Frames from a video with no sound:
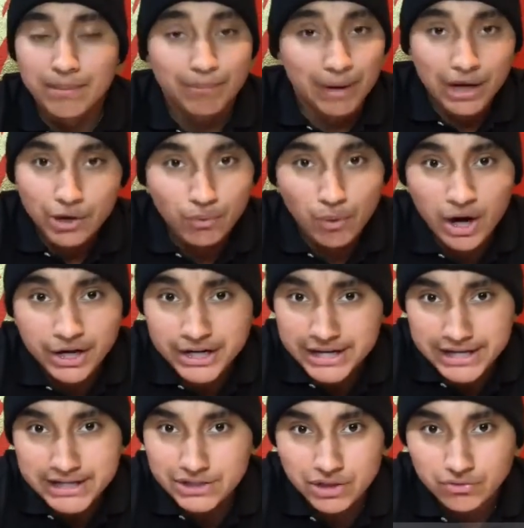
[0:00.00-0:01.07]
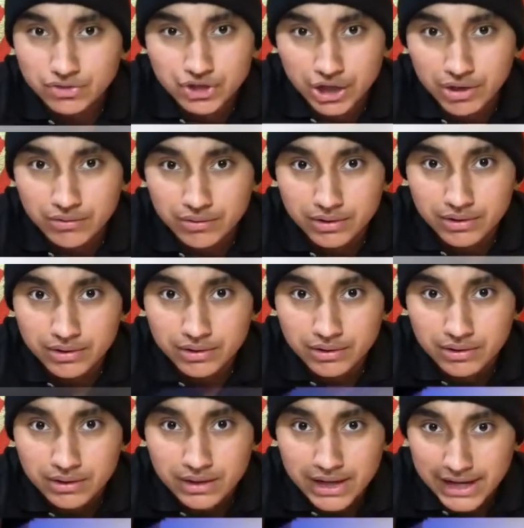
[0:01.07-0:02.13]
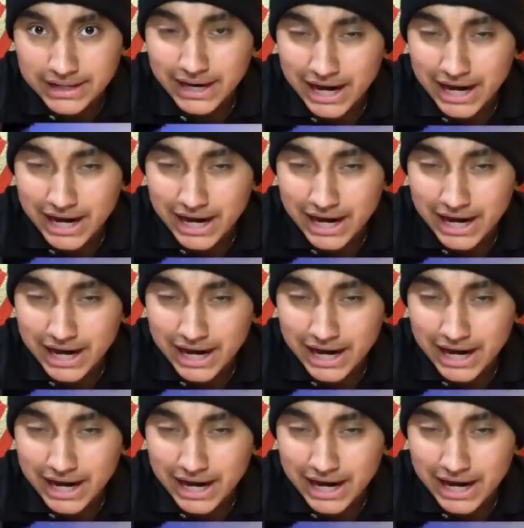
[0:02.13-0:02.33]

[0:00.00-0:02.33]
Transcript: Marijuana is no joke, and